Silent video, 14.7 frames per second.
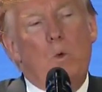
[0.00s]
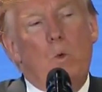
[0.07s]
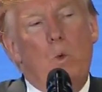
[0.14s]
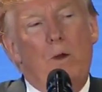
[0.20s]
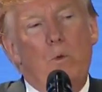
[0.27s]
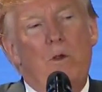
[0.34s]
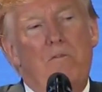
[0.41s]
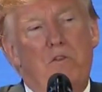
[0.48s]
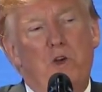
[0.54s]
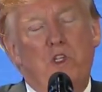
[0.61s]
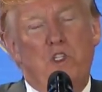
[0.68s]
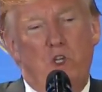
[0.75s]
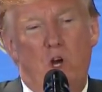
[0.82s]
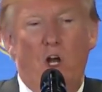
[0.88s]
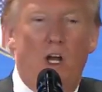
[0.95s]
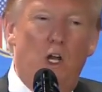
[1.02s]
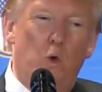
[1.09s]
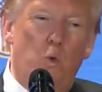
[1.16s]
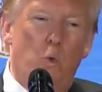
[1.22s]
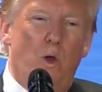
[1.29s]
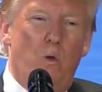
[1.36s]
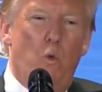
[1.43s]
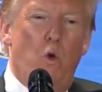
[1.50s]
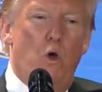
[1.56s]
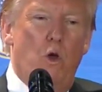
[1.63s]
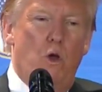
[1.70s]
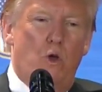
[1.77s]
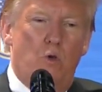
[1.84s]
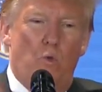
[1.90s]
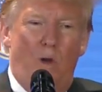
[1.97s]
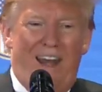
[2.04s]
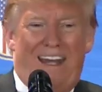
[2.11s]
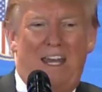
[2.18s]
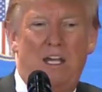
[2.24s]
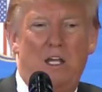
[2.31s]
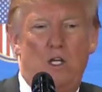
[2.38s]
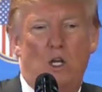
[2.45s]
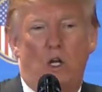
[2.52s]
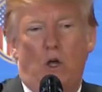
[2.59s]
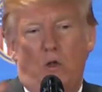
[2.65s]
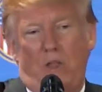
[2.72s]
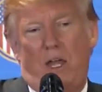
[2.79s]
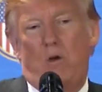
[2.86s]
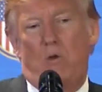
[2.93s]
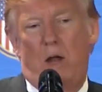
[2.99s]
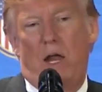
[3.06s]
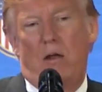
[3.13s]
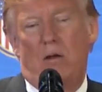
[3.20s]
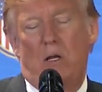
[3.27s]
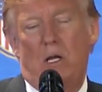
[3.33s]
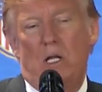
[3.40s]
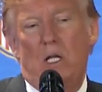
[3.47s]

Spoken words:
when we first started, we weren't ready to go that route.